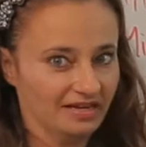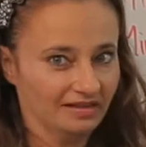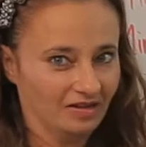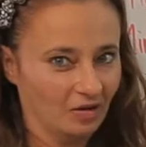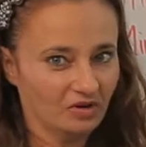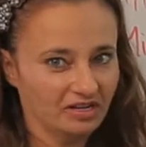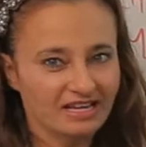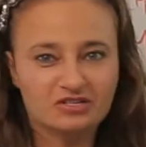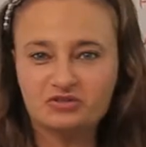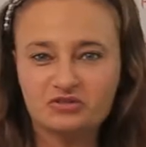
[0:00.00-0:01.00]
me. I'm going to
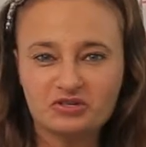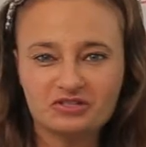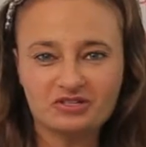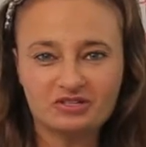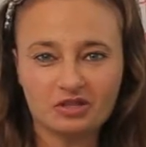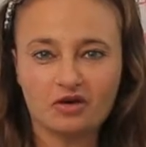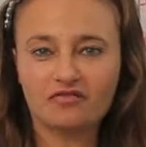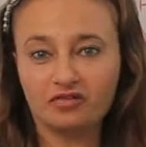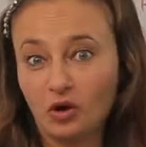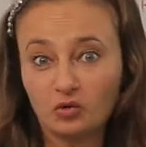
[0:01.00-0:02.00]
introduce you to the
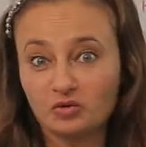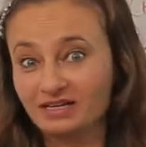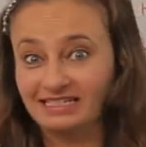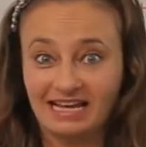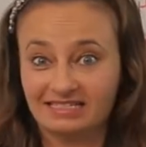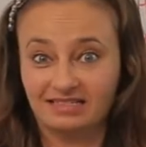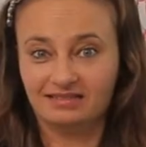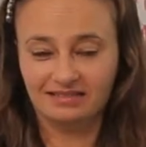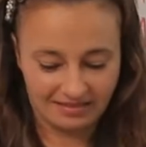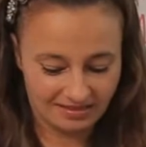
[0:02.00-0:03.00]
floral
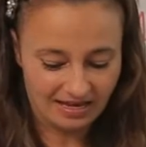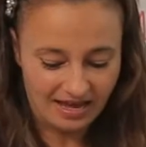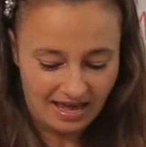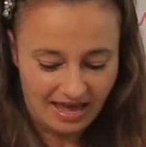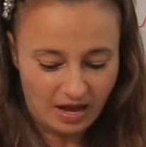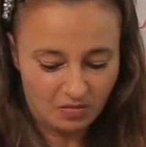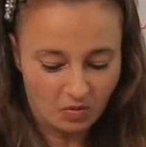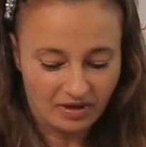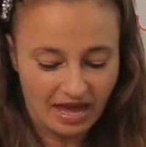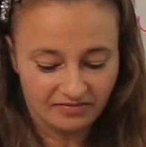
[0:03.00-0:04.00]
contestants, and what
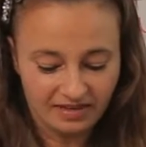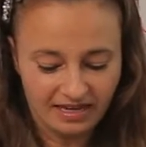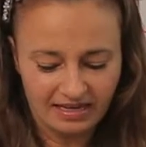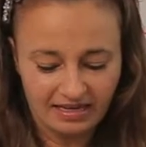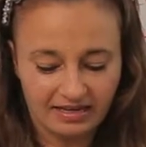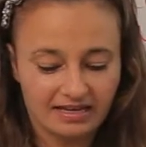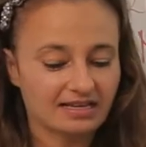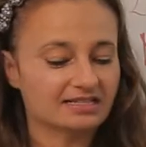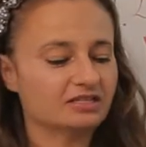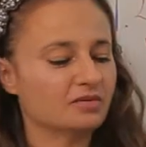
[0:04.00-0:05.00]
we have here
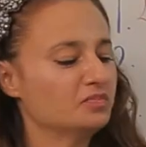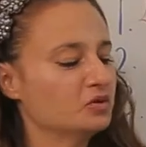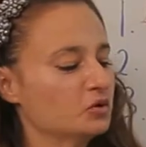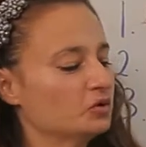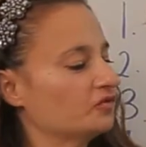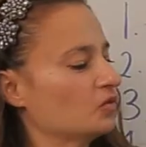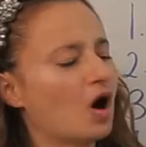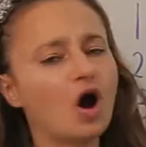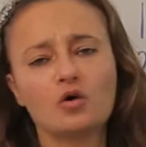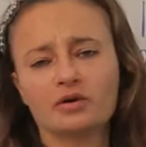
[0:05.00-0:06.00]
is the beautiful
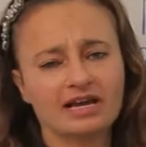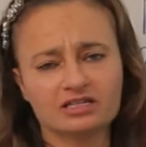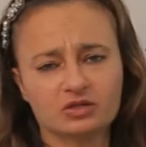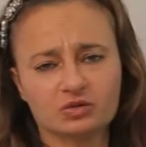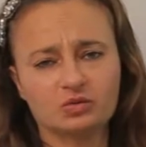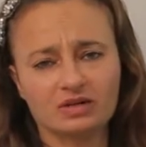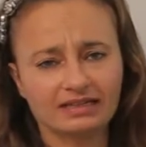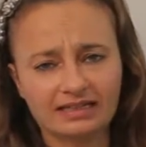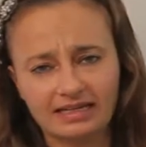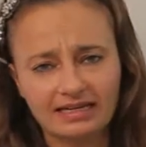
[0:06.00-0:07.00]
oriental
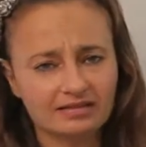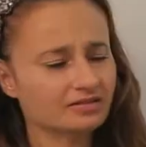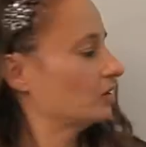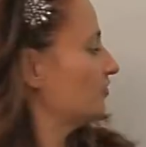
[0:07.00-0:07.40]
lily. So